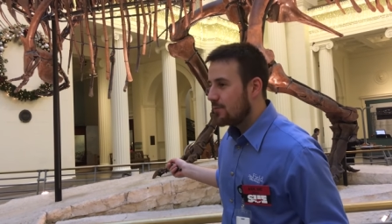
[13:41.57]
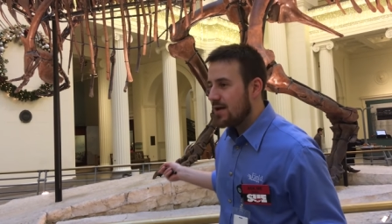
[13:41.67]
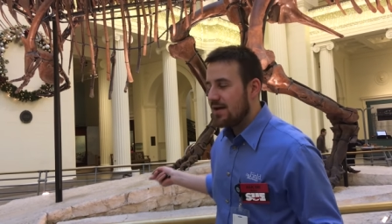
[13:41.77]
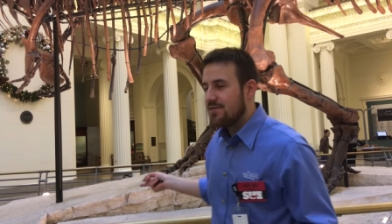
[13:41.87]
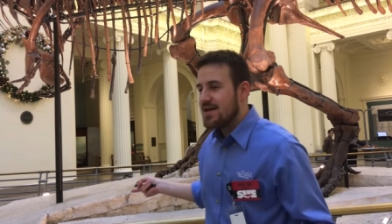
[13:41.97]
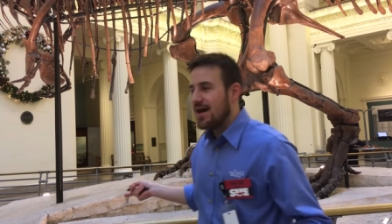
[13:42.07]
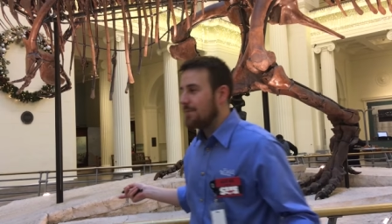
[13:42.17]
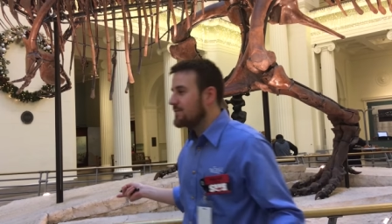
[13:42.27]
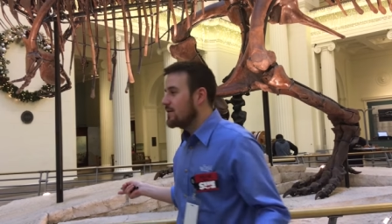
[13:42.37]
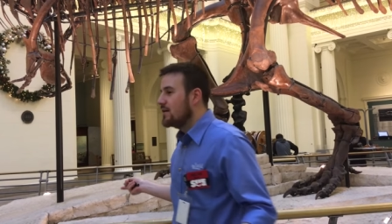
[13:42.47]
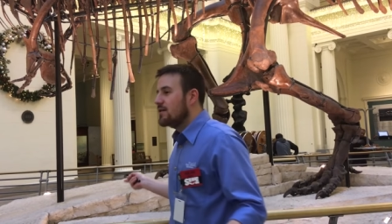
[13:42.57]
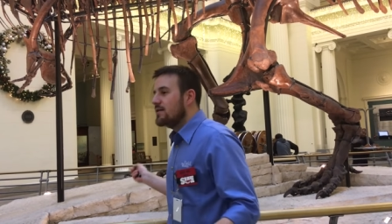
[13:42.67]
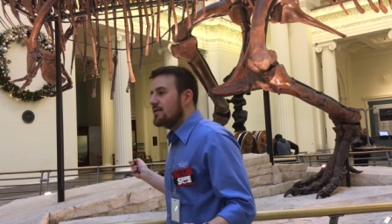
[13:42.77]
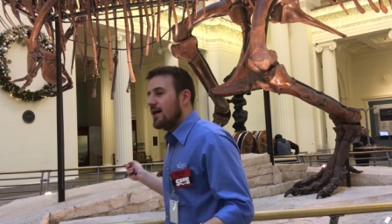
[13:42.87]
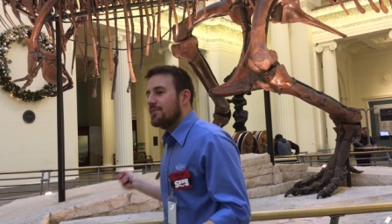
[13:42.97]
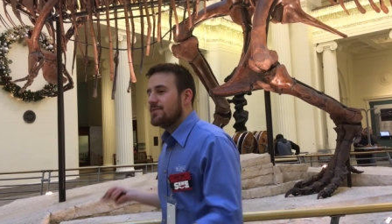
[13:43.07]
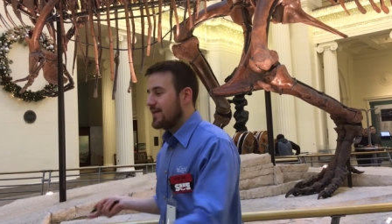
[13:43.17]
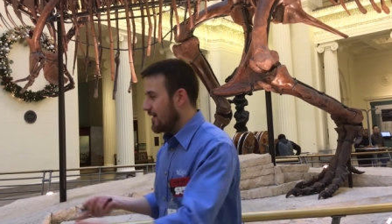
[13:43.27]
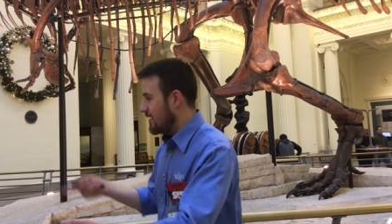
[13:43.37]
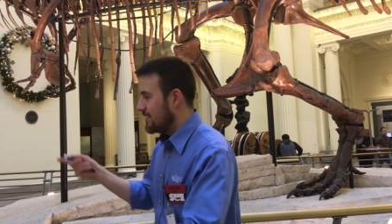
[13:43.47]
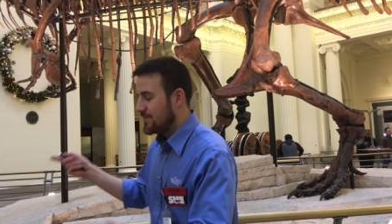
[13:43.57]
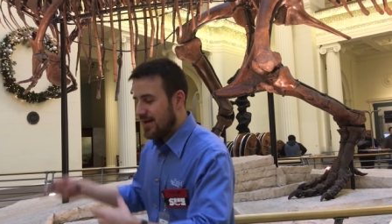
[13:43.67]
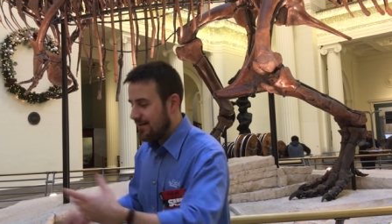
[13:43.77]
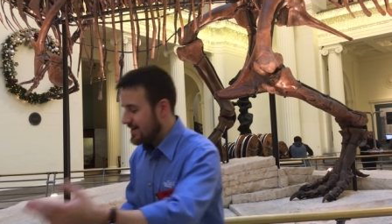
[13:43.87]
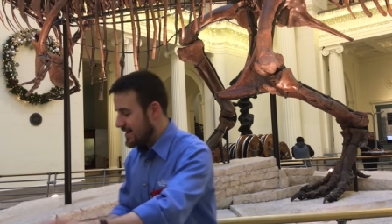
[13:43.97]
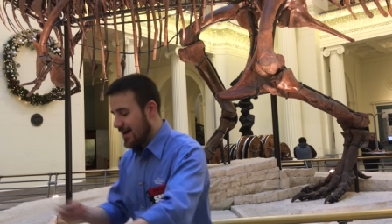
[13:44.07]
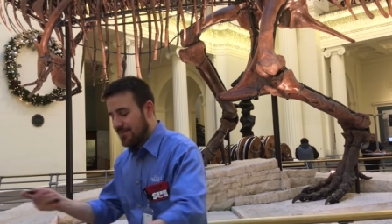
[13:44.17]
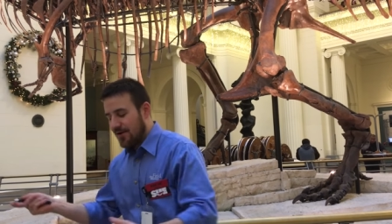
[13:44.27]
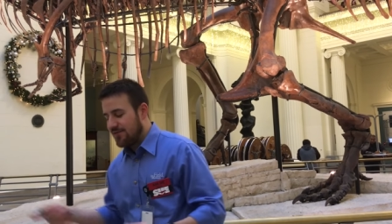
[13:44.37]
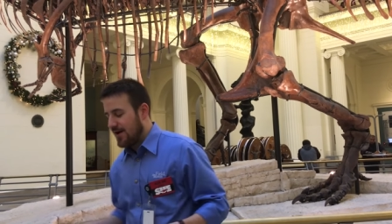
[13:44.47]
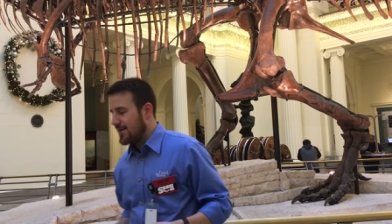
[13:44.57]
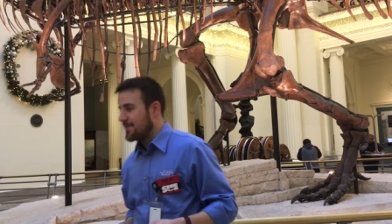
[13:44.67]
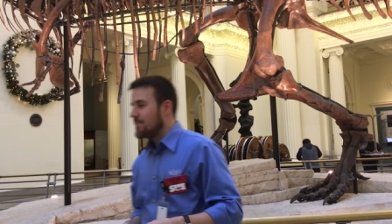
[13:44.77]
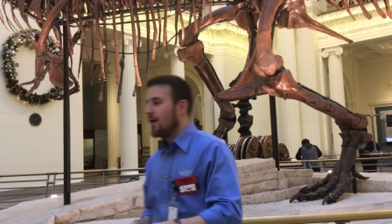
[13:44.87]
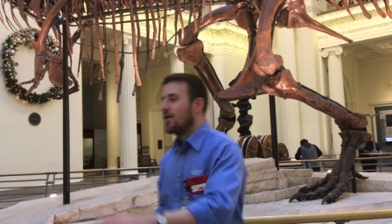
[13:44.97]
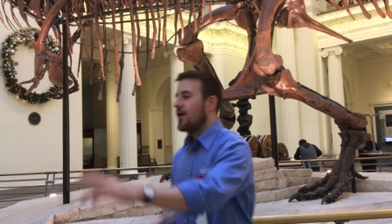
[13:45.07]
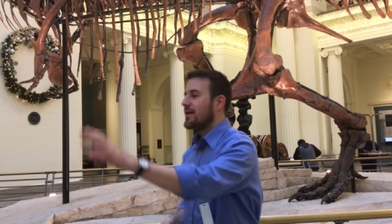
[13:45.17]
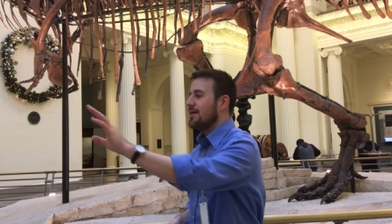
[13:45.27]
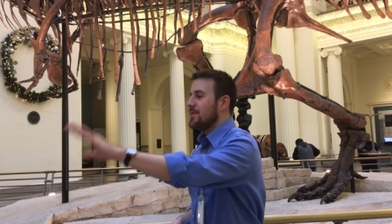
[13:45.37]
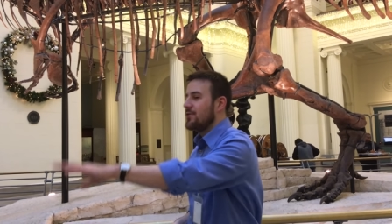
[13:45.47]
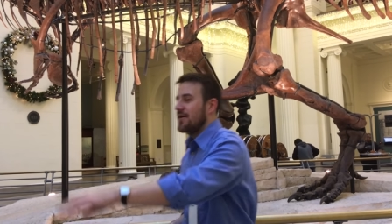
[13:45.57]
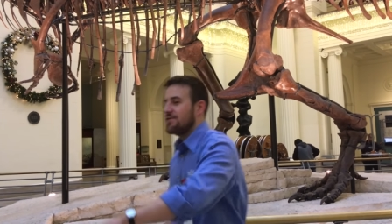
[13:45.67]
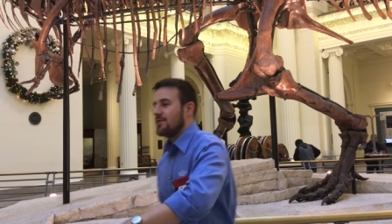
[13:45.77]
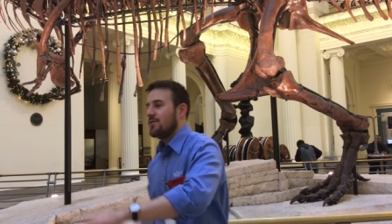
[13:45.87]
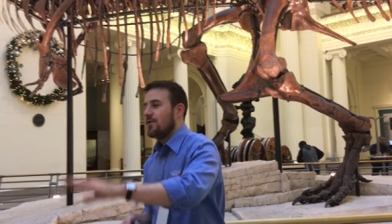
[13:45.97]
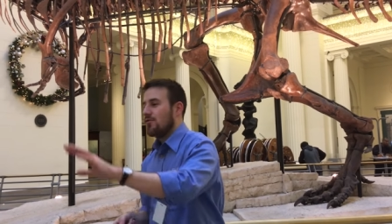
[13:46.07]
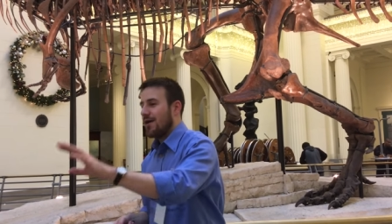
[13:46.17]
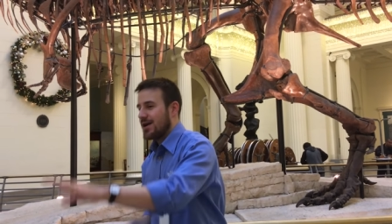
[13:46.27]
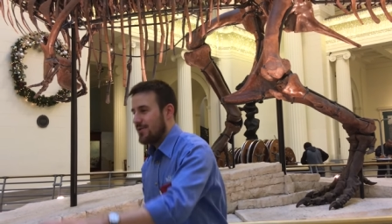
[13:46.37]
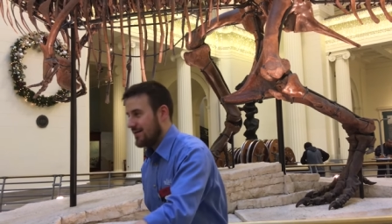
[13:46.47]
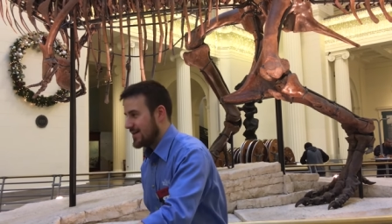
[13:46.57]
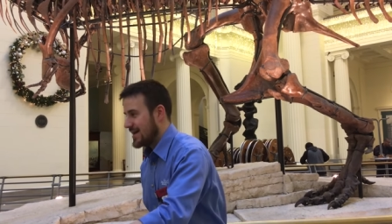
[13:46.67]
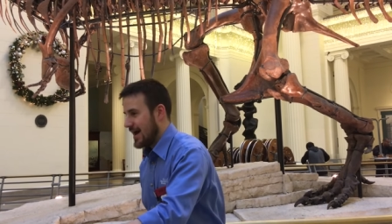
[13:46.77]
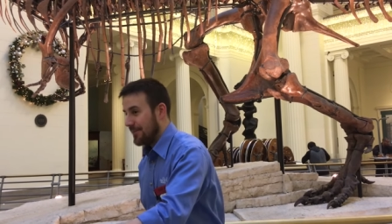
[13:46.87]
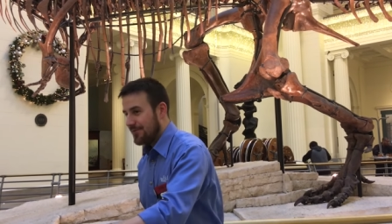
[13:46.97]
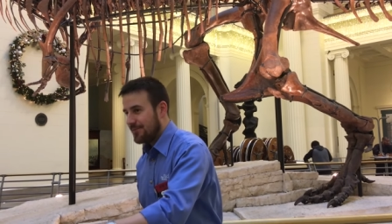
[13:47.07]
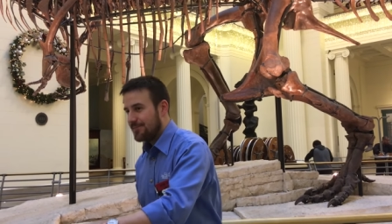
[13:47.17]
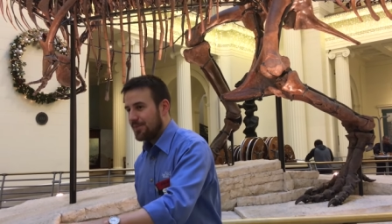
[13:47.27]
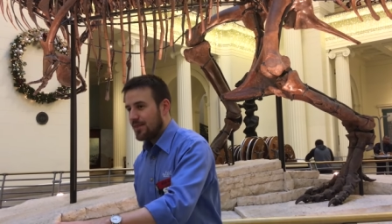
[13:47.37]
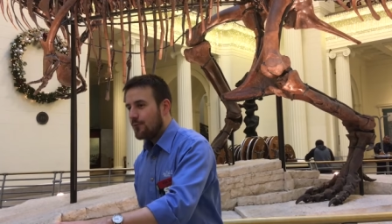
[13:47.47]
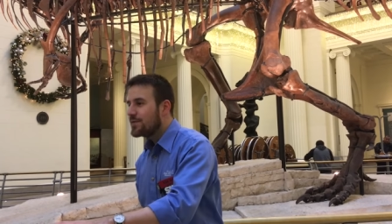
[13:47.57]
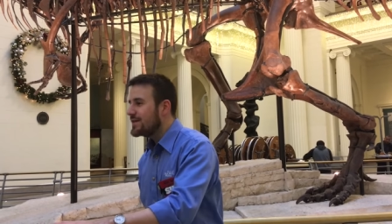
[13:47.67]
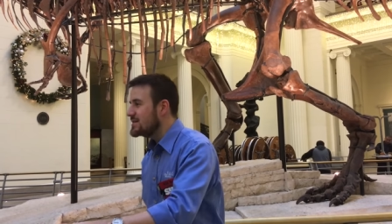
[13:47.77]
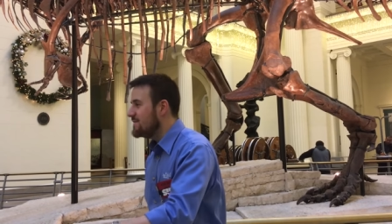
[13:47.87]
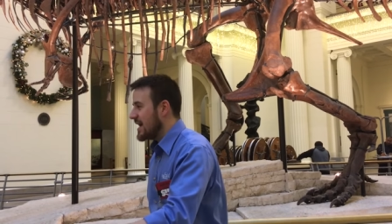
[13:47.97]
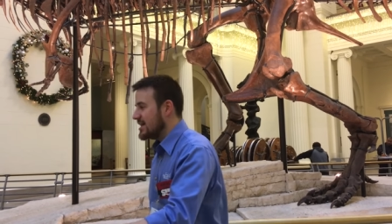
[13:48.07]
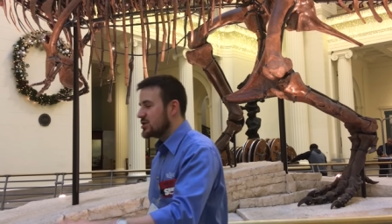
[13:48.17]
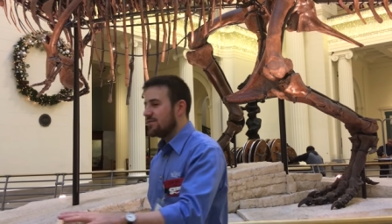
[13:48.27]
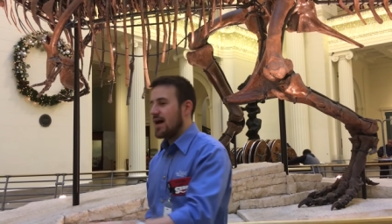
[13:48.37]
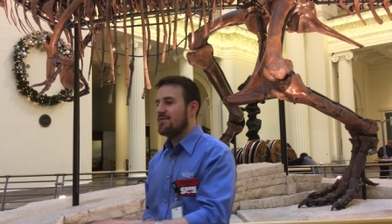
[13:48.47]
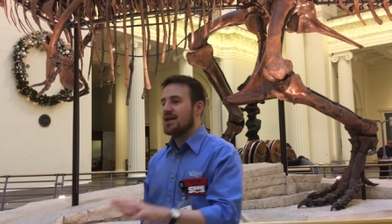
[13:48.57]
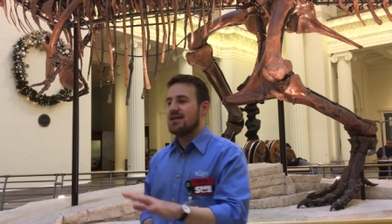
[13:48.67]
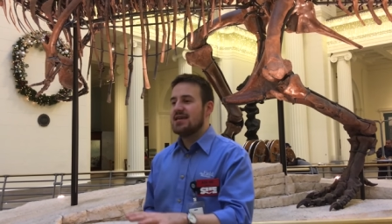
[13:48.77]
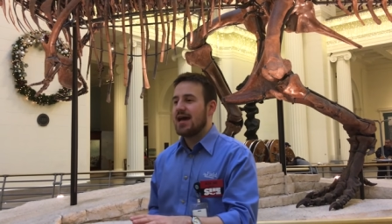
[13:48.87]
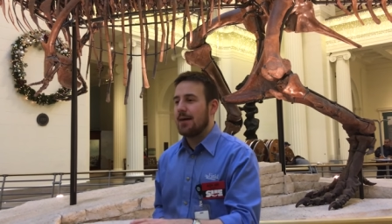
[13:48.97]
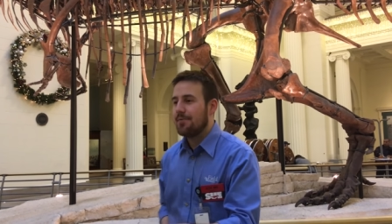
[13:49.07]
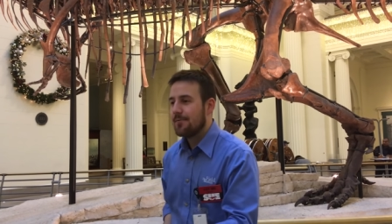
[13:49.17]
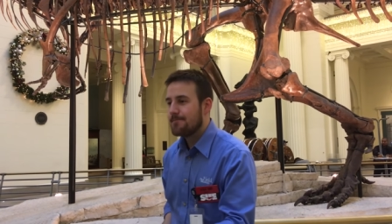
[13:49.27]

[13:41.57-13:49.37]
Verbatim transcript: We have kneecaps. Yeah, patella, kneecap, all fine. Yeah. Okay, good question. Why do we have kneecaps? What's the advantage of having a kneecap?